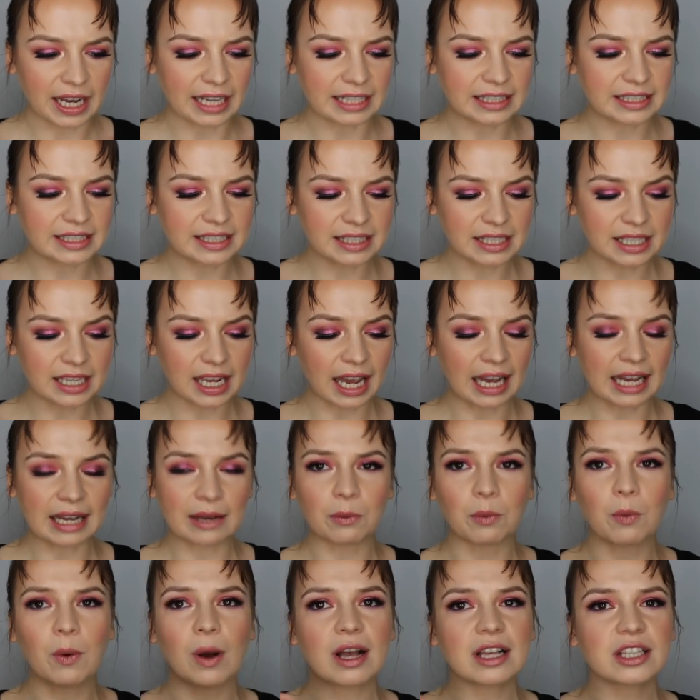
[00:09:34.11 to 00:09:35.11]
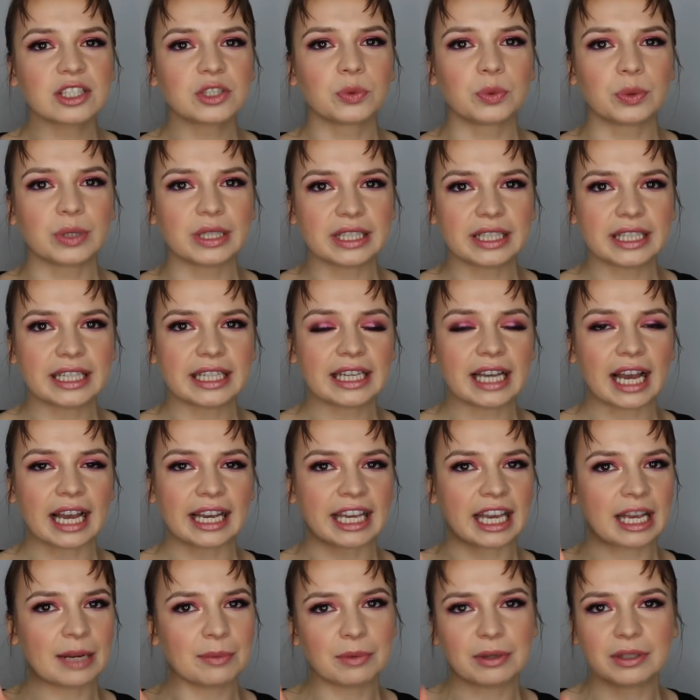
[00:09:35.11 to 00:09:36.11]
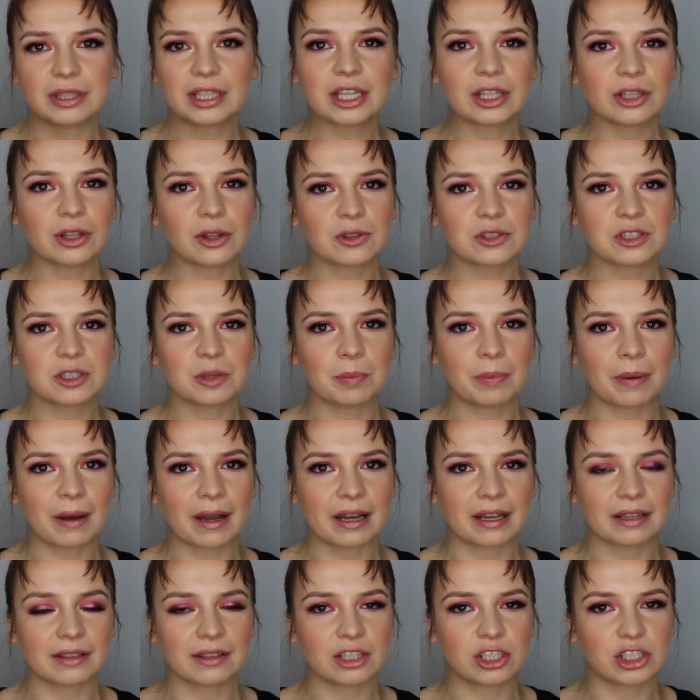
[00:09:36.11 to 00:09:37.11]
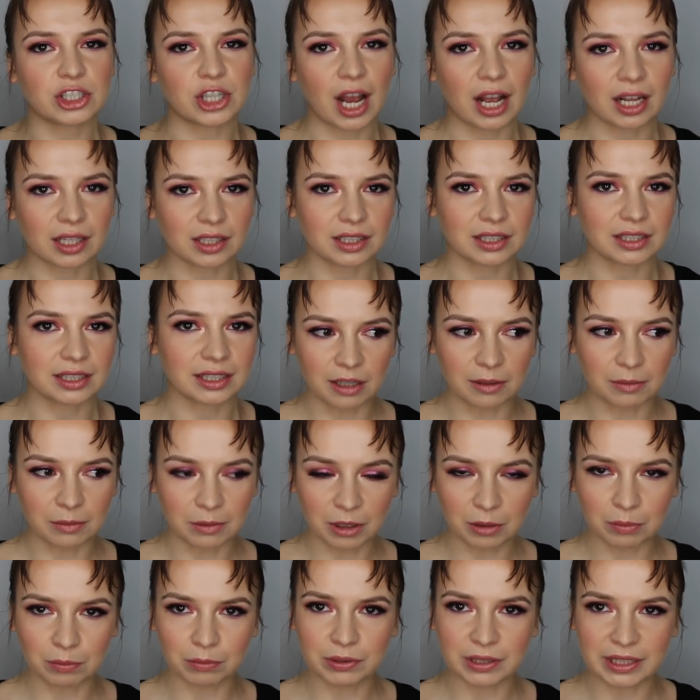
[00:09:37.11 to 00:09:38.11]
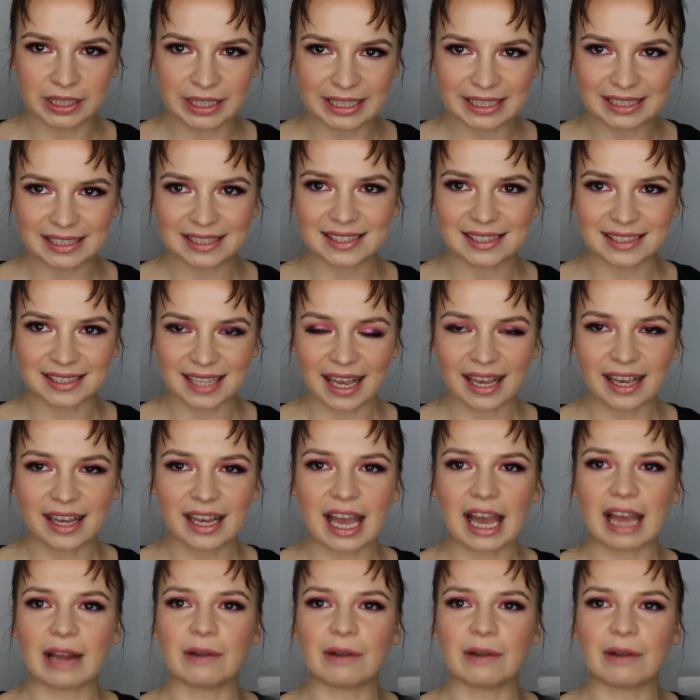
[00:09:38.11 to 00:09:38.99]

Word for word: I came really close to buying the Jaclyn complete set.